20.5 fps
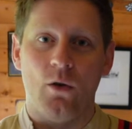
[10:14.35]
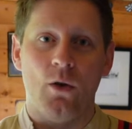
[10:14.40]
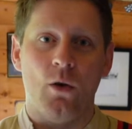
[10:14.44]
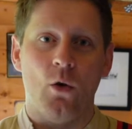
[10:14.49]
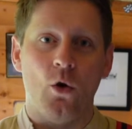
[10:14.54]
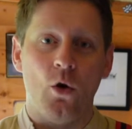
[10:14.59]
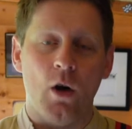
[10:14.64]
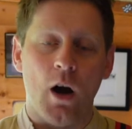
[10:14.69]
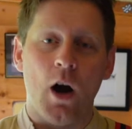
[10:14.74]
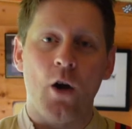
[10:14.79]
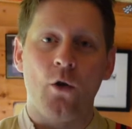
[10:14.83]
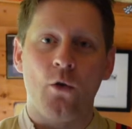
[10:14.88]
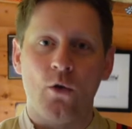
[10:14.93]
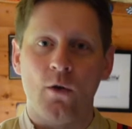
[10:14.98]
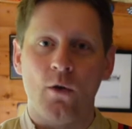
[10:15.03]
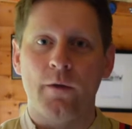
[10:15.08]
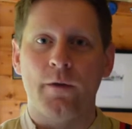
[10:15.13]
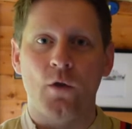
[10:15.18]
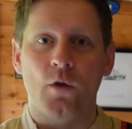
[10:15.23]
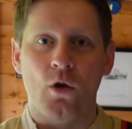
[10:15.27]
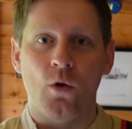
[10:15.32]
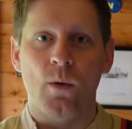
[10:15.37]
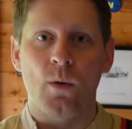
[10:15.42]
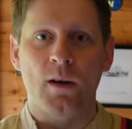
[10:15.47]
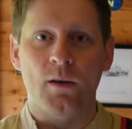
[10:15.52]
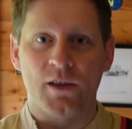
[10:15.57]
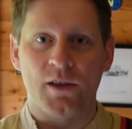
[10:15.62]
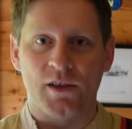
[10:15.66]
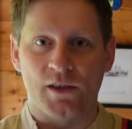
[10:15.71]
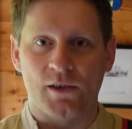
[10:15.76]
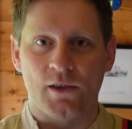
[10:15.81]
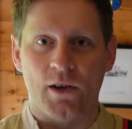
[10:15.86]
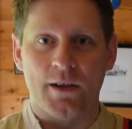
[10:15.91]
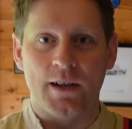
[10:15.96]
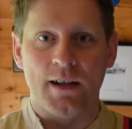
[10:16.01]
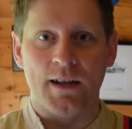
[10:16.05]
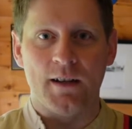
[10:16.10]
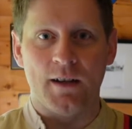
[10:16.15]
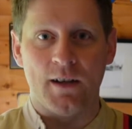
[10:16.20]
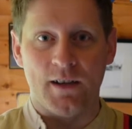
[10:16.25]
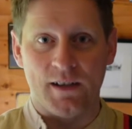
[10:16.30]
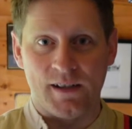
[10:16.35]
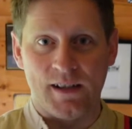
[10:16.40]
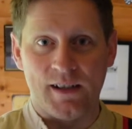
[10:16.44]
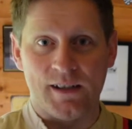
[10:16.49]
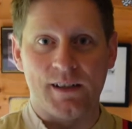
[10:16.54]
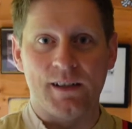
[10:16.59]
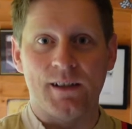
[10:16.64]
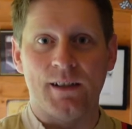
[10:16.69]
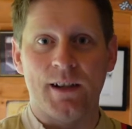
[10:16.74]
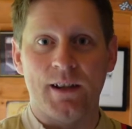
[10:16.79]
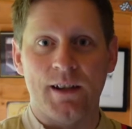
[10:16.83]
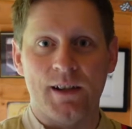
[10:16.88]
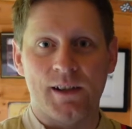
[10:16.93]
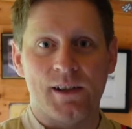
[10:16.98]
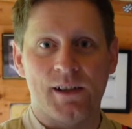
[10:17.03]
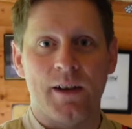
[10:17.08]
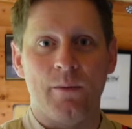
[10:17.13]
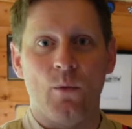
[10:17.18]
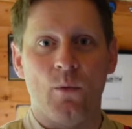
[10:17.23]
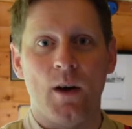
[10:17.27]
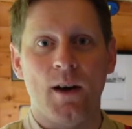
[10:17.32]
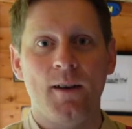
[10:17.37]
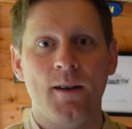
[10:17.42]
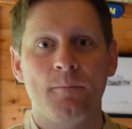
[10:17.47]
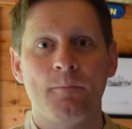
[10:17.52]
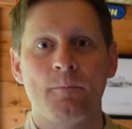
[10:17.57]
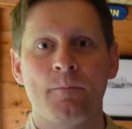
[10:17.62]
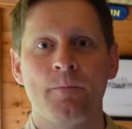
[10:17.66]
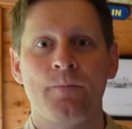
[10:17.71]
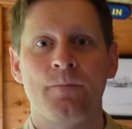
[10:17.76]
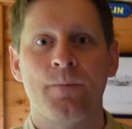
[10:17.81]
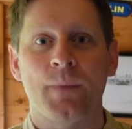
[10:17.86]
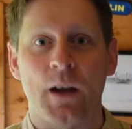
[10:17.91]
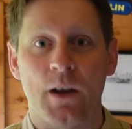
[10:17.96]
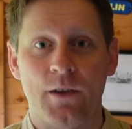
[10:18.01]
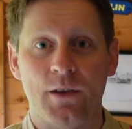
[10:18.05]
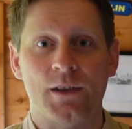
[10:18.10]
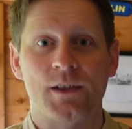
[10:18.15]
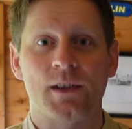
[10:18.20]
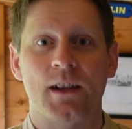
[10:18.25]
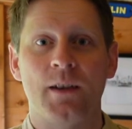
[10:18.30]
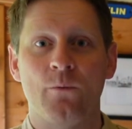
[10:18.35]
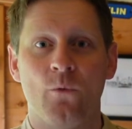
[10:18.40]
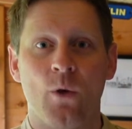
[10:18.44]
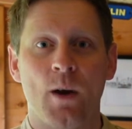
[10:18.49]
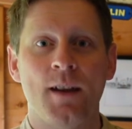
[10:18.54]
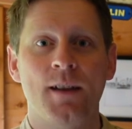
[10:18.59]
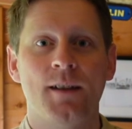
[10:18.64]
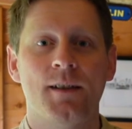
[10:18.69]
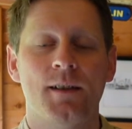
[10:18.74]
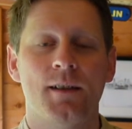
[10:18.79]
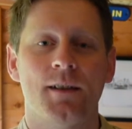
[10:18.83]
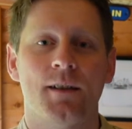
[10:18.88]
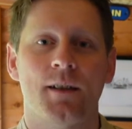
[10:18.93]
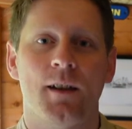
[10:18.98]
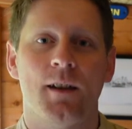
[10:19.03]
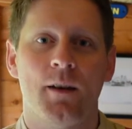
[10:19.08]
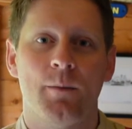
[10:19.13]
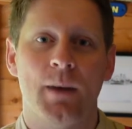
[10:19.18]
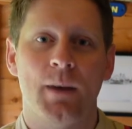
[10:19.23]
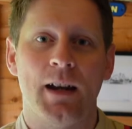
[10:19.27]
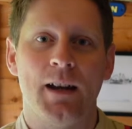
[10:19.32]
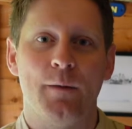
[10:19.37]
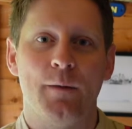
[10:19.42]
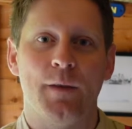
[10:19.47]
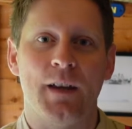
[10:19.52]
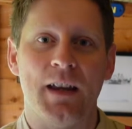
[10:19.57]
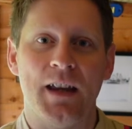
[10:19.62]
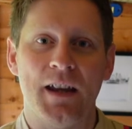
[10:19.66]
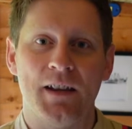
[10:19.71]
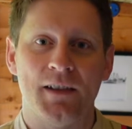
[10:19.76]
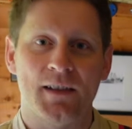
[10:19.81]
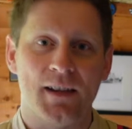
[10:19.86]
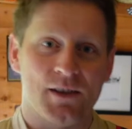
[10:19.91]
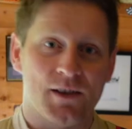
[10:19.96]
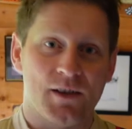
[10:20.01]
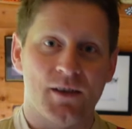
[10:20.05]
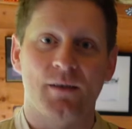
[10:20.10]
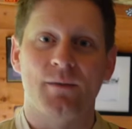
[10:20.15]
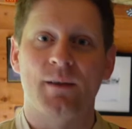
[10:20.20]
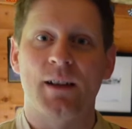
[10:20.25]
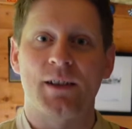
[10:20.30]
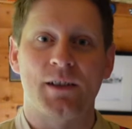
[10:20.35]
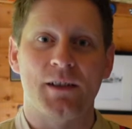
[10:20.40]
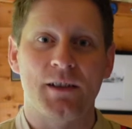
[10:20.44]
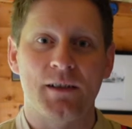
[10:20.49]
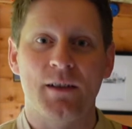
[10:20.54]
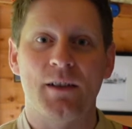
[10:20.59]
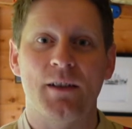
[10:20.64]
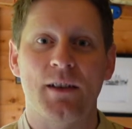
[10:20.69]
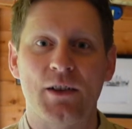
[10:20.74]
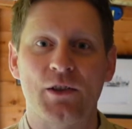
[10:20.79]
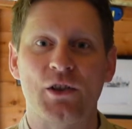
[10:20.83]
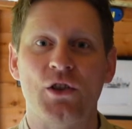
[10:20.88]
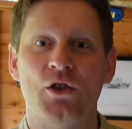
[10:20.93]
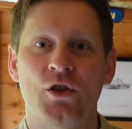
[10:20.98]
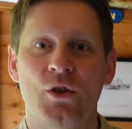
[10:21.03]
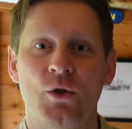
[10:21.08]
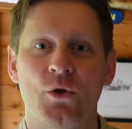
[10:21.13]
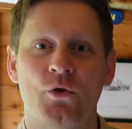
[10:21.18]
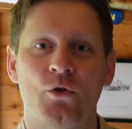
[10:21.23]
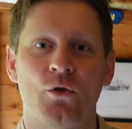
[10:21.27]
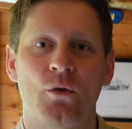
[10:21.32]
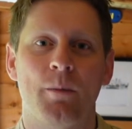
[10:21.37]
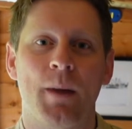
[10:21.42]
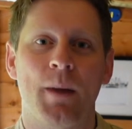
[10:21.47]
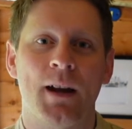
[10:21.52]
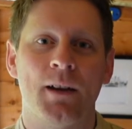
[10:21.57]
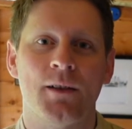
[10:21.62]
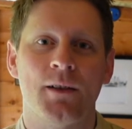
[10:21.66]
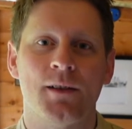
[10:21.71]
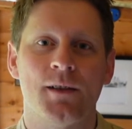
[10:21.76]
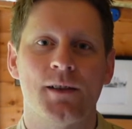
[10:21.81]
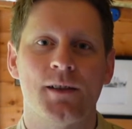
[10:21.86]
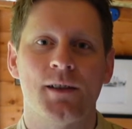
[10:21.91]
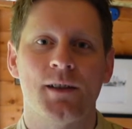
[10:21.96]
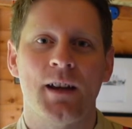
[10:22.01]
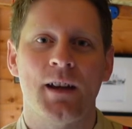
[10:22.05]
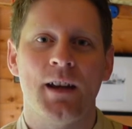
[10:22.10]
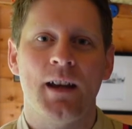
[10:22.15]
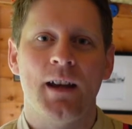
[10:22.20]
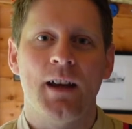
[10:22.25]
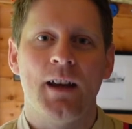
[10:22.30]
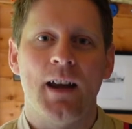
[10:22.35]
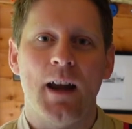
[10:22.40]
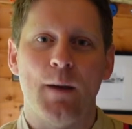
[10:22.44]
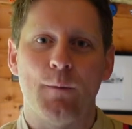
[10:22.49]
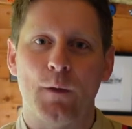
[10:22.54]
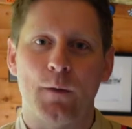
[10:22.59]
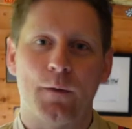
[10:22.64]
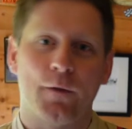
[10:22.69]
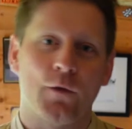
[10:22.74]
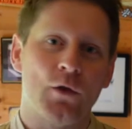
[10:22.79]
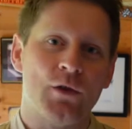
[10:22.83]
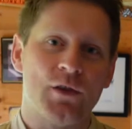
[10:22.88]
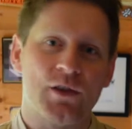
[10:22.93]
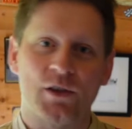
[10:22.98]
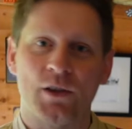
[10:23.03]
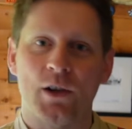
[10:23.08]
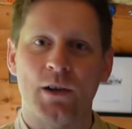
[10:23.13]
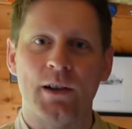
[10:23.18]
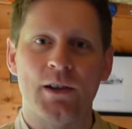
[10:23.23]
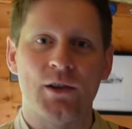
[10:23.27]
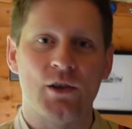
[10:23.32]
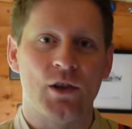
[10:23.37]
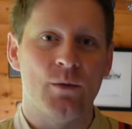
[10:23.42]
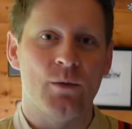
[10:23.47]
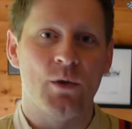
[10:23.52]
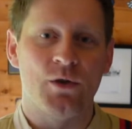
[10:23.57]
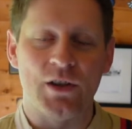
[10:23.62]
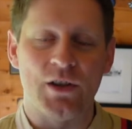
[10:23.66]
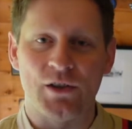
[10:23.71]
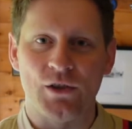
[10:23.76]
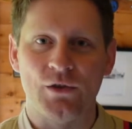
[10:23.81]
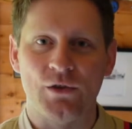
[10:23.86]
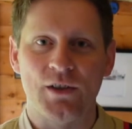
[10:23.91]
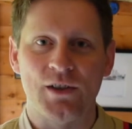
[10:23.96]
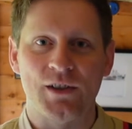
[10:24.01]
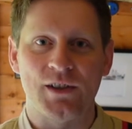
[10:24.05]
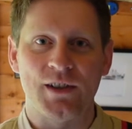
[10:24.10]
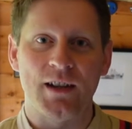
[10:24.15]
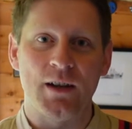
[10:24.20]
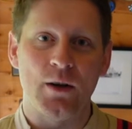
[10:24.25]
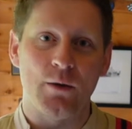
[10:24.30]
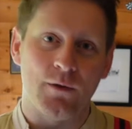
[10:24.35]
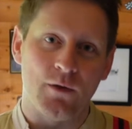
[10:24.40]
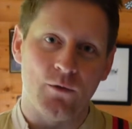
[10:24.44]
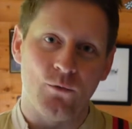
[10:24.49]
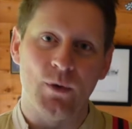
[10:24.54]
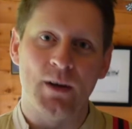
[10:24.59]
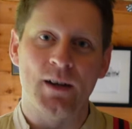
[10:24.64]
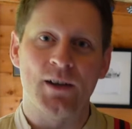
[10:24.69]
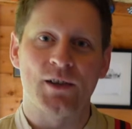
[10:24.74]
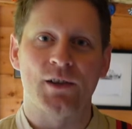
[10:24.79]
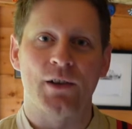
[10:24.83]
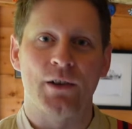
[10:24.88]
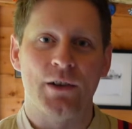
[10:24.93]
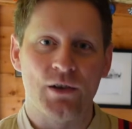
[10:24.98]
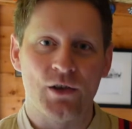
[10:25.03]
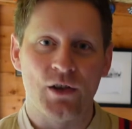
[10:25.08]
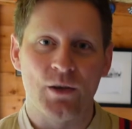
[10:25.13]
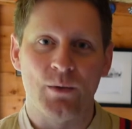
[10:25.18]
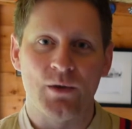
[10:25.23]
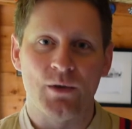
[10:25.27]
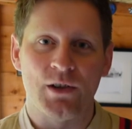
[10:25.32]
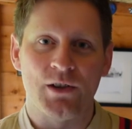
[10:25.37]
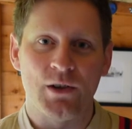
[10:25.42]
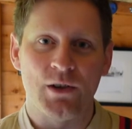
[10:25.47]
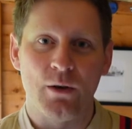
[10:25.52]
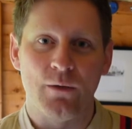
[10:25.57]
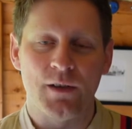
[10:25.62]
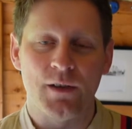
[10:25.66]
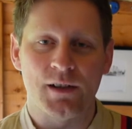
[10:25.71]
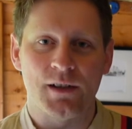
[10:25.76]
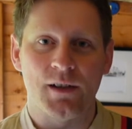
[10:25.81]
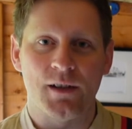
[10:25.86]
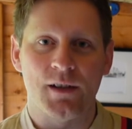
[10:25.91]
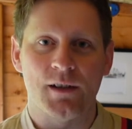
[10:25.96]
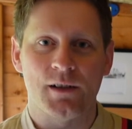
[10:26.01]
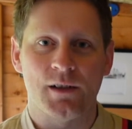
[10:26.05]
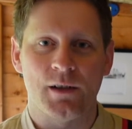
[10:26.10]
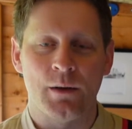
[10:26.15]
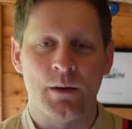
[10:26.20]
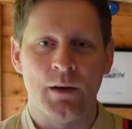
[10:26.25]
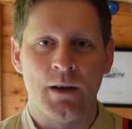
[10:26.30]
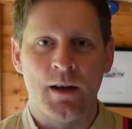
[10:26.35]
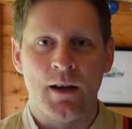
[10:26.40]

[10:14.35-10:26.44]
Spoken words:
are all 4 wheels sliding consistently in the same way? at the same rate, and if it is, that's a neutral balance. If the front's sliding too much, it's understeer. If the rear's sliding too much, it's oversteer. So